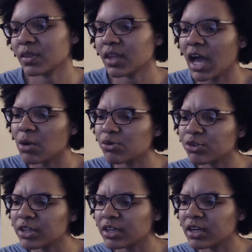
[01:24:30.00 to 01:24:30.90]
I was
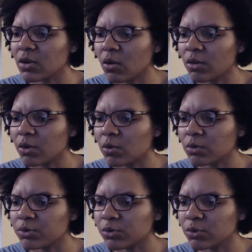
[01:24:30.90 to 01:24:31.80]
really good at all the
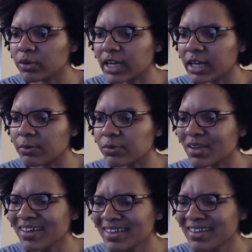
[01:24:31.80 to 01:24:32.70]
old school games.
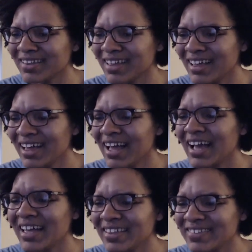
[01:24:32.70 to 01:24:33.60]

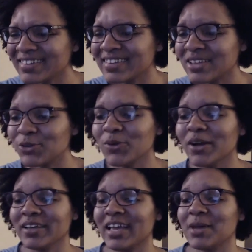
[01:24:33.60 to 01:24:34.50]
It's like the new
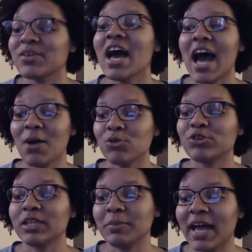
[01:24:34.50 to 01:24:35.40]
gun games. I was
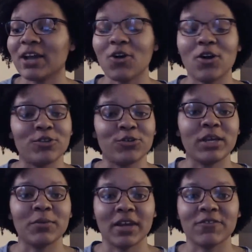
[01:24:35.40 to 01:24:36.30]
really bad at Call of
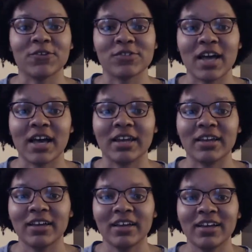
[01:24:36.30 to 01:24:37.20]
Duty when I first got
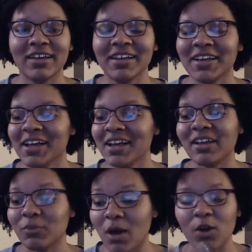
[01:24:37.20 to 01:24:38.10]
it,
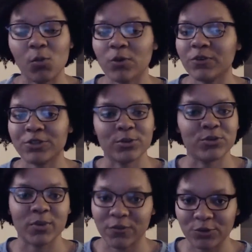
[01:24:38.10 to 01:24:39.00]
because Modern Warfare 3
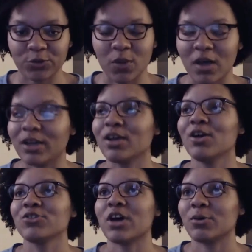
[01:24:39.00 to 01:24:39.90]
was my first one.
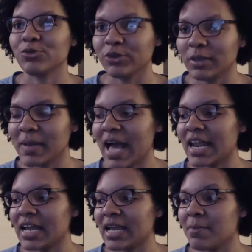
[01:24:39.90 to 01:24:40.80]
So I was really bad
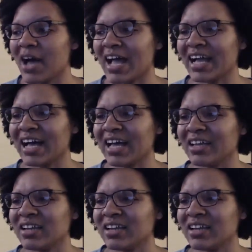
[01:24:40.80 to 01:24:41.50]
at it. But I